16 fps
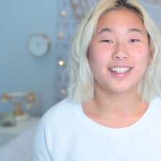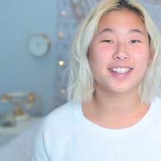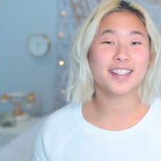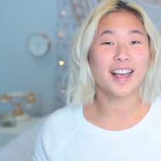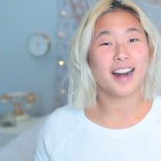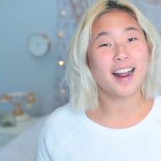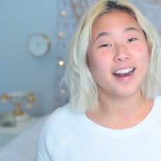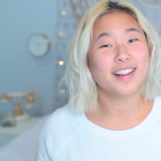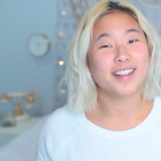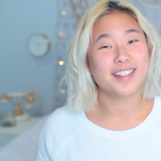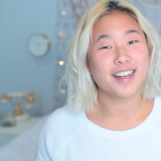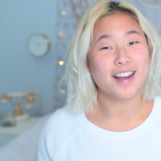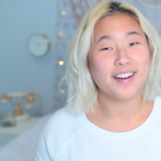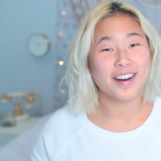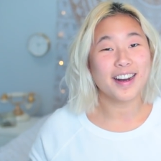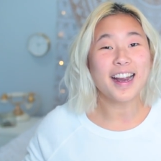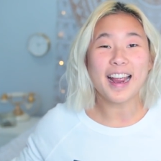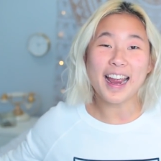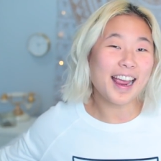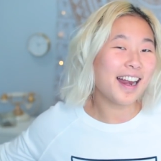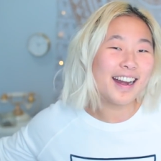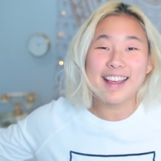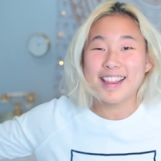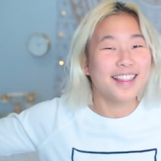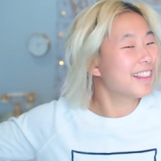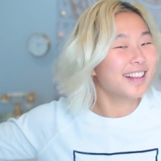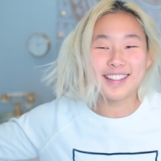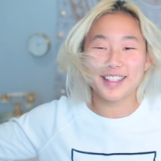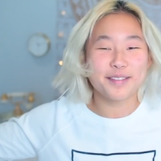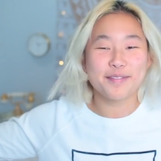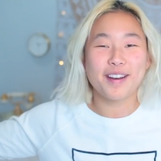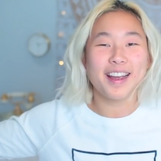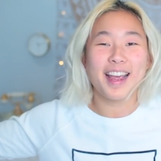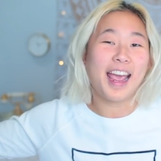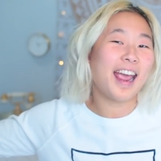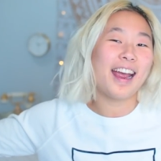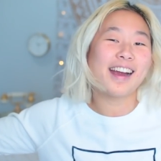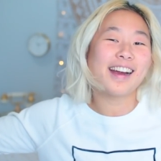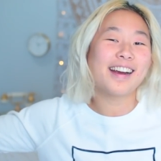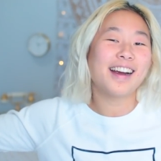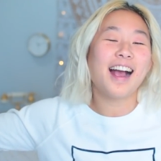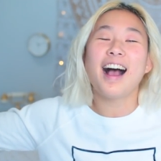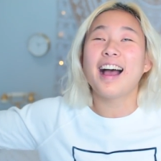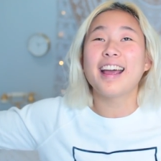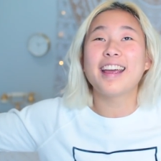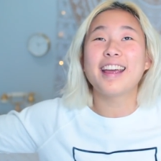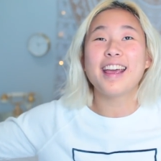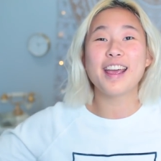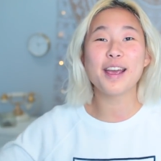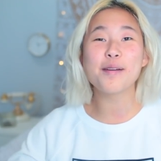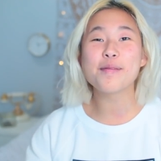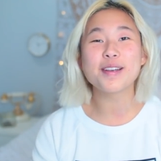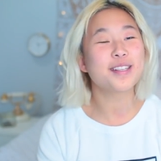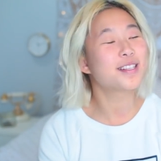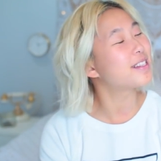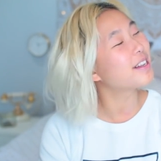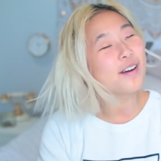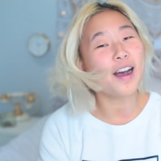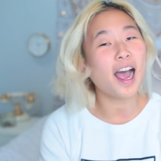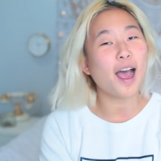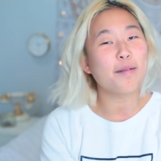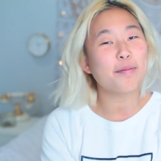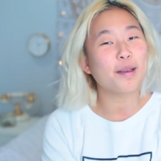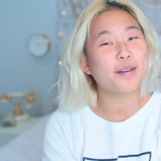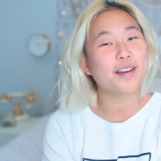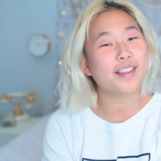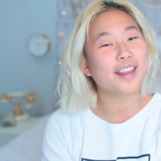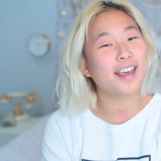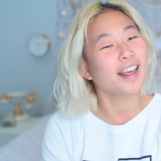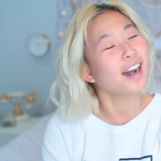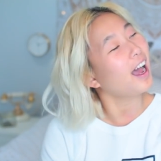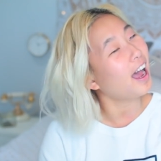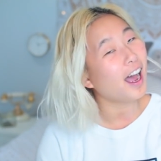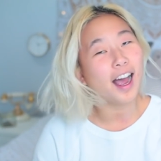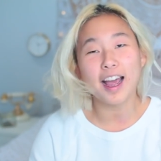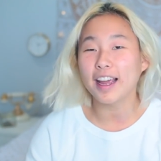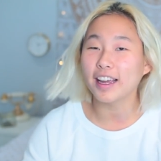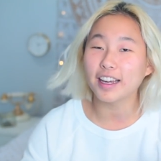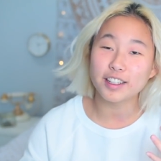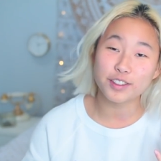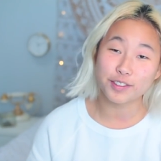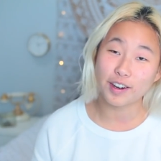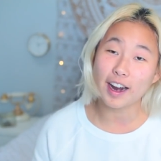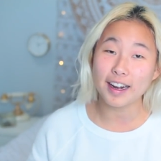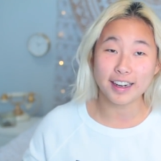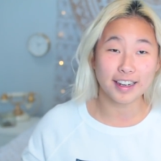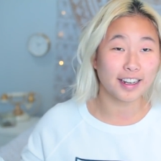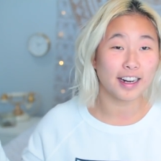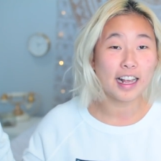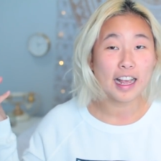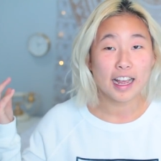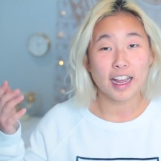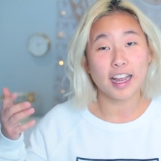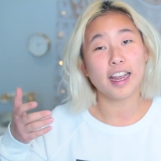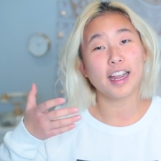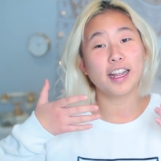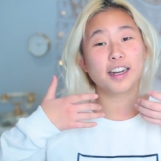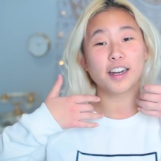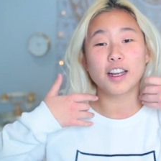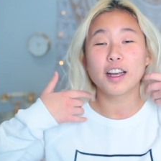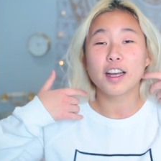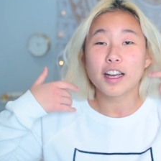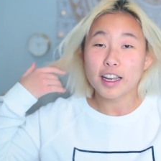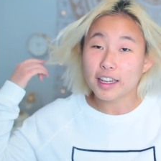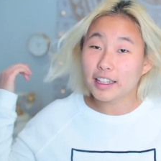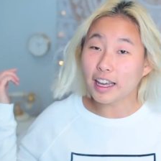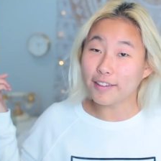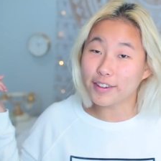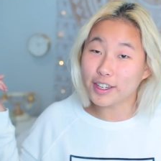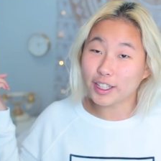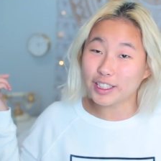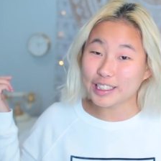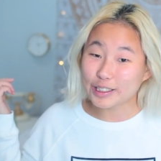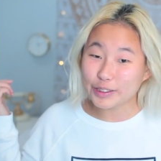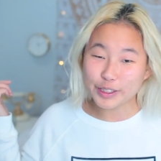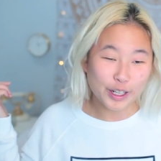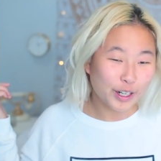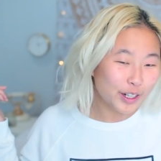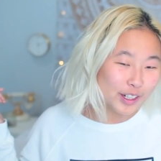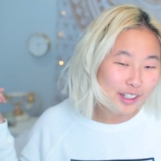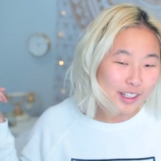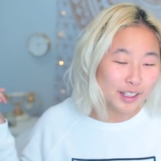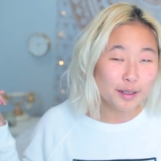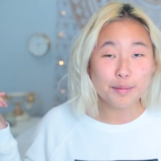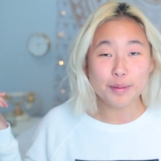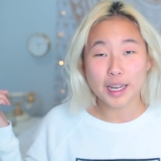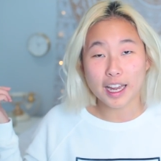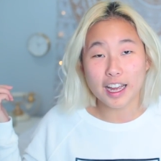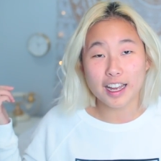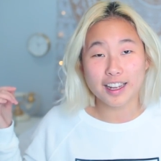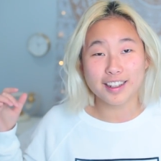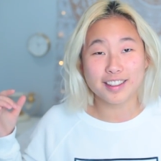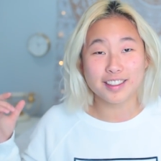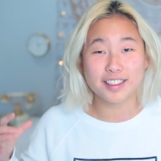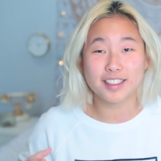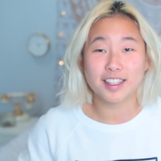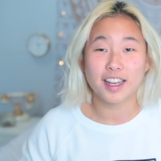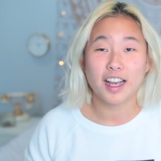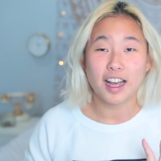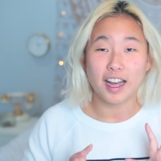just got out of the shower and this is my hair. I am so happy with it. I dried it and gave it a little curl because